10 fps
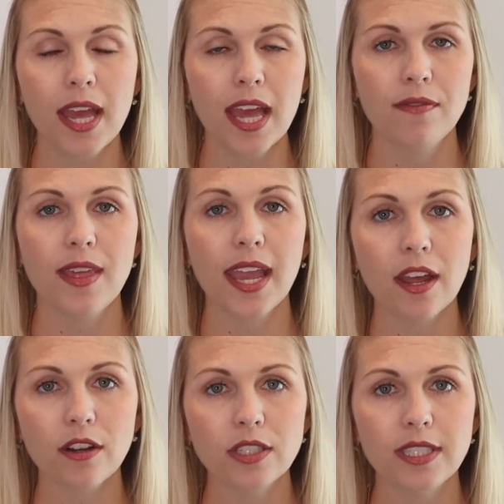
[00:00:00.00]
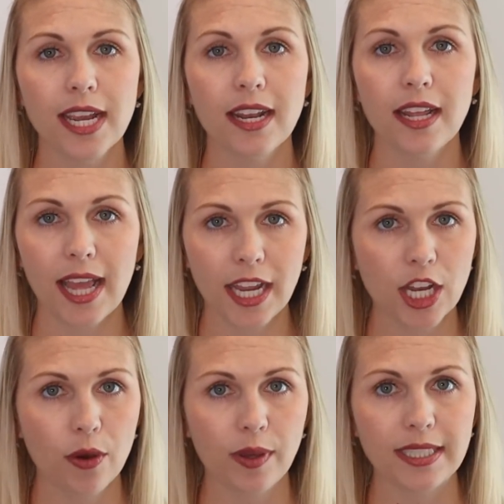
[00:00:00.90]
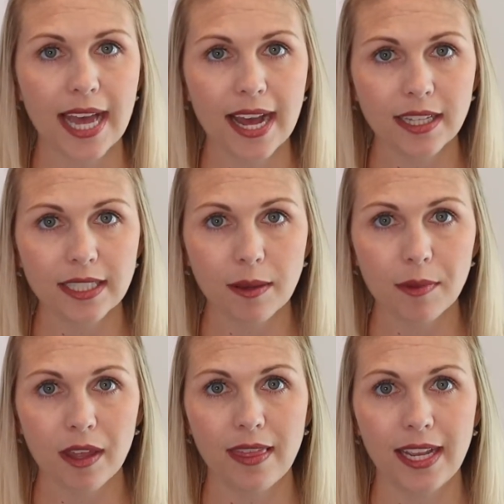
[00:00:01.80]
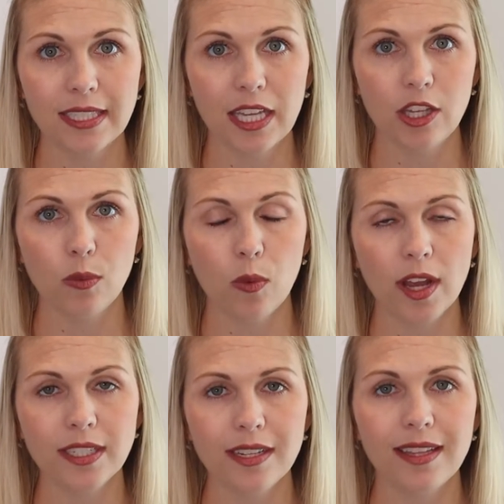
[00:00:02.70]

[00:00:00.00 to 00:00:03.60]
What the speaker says: If they understand and they know exactly some of the things that you want,